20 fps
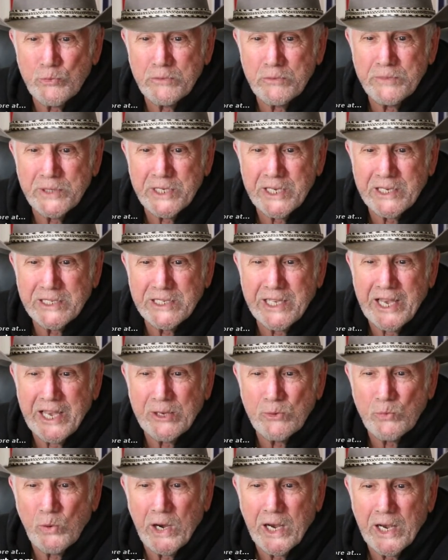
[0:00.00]
would be a
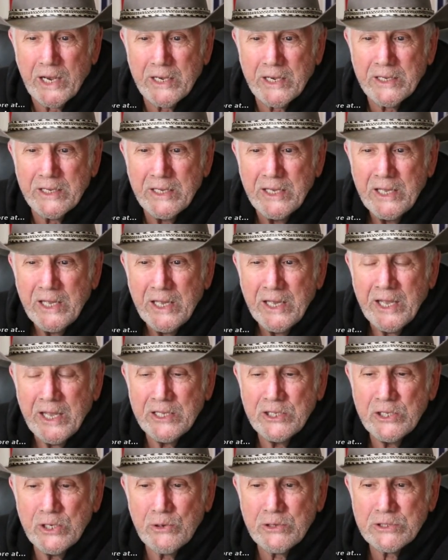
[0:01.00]
cakewalk
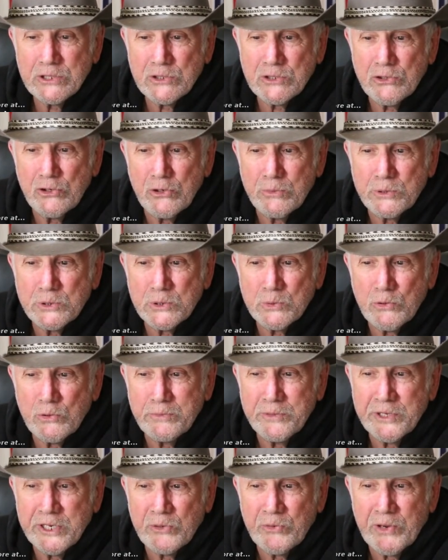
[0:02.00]
and U.S. troops
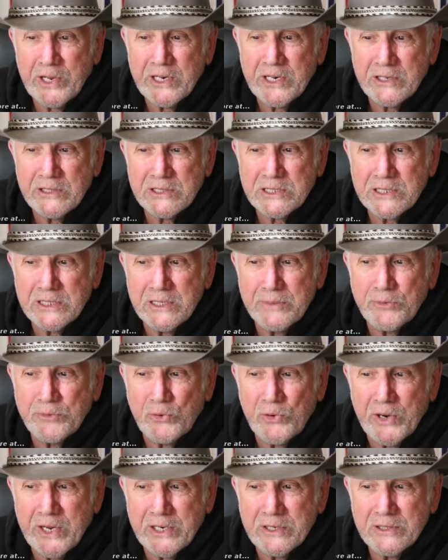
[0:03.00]
would be greeted as
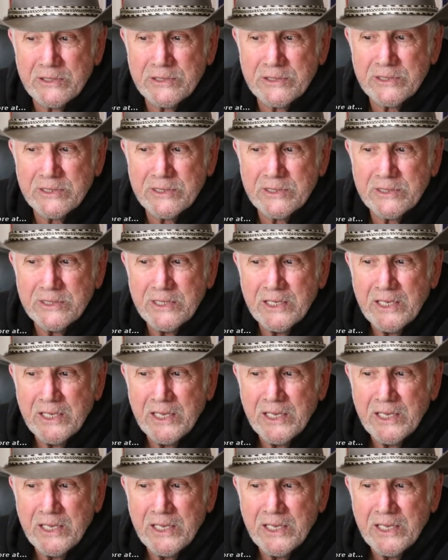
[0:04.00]
liberators.